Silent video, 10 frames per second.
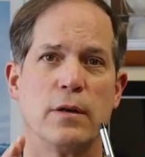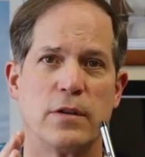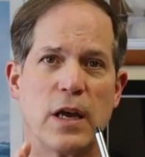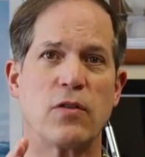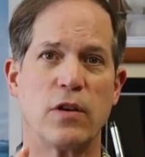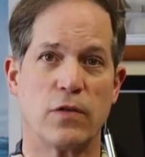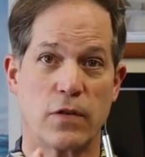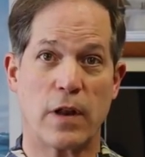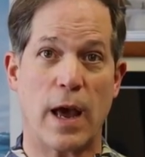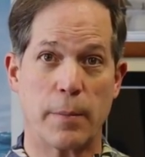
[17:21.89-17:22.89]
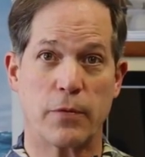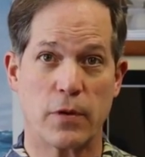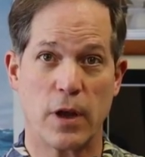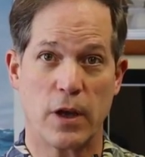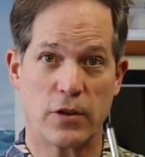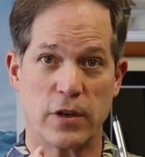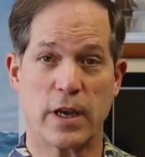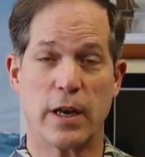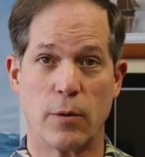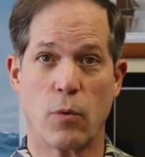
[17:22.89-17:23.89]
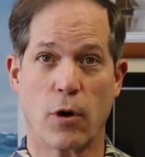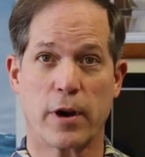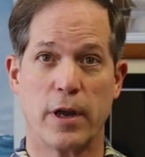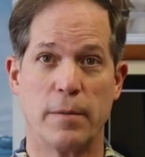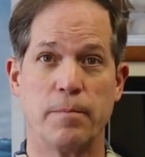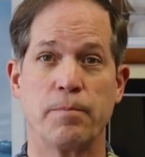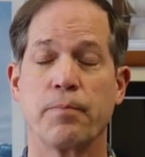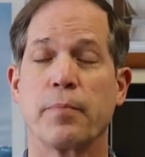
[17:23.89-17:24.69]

take these steps to get it working.